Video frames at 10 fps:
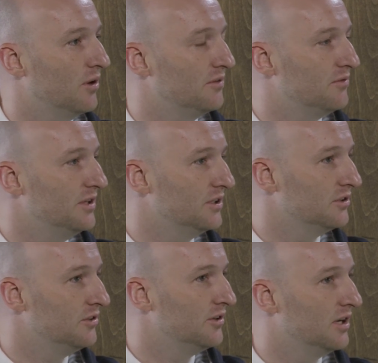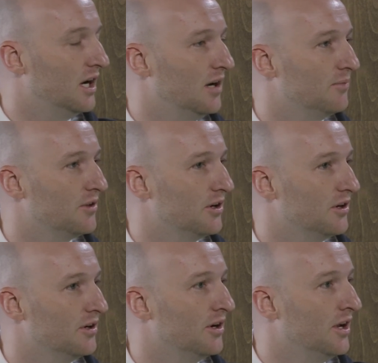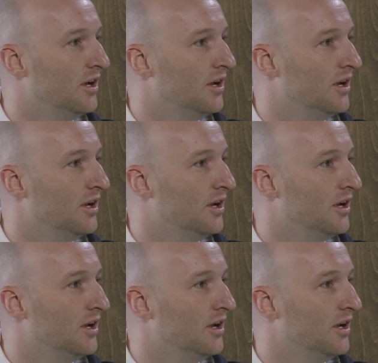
what field. They're